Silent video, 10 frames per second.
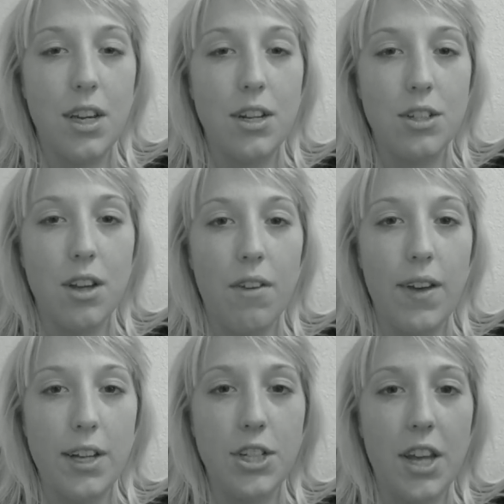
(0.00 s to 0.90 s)
get yourself
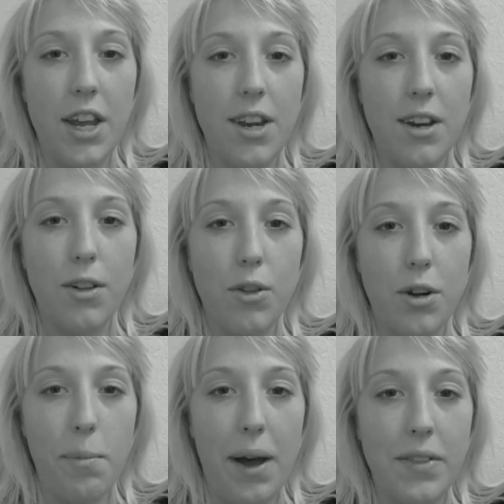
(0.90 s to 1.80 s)
educated and
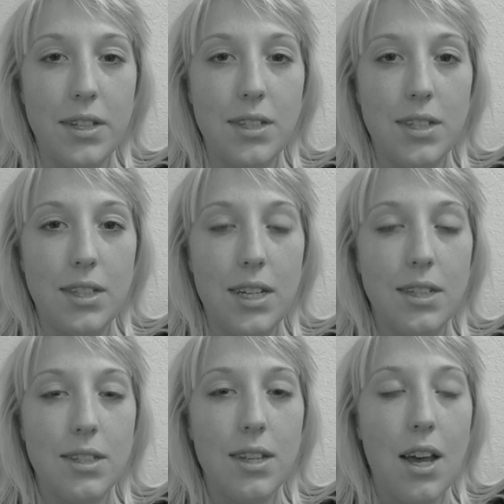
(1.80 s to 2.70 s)
learn about this disease.